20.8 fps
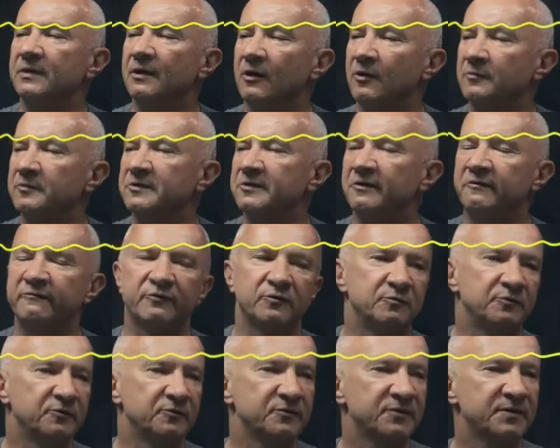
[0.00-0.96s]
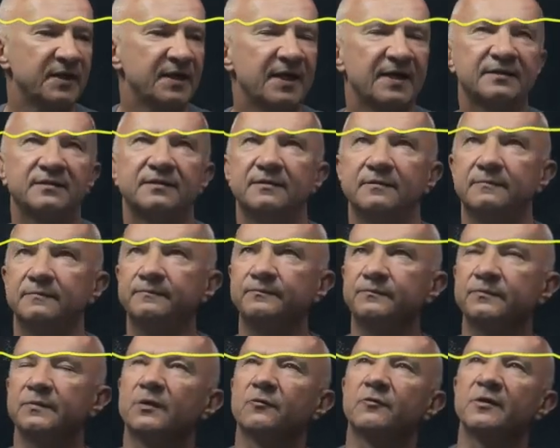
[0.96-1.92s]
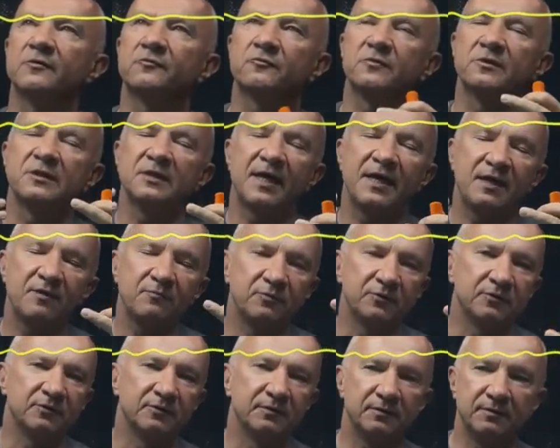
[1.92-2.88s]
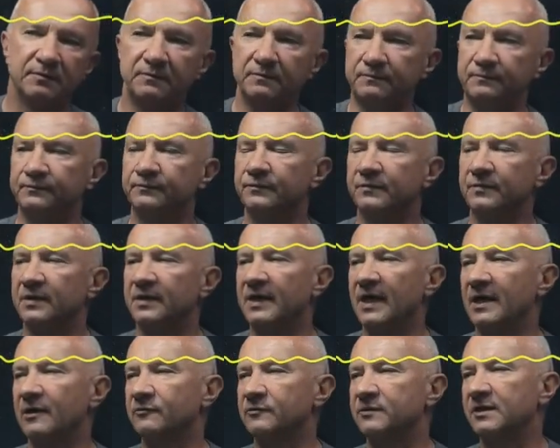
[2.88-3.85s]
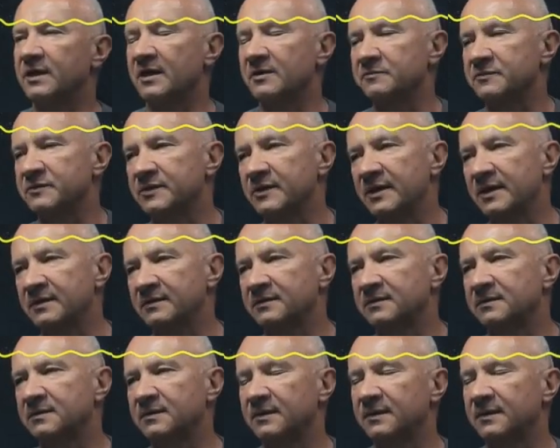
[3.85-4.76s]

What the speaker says: observable Z, we relabel the outcomes, and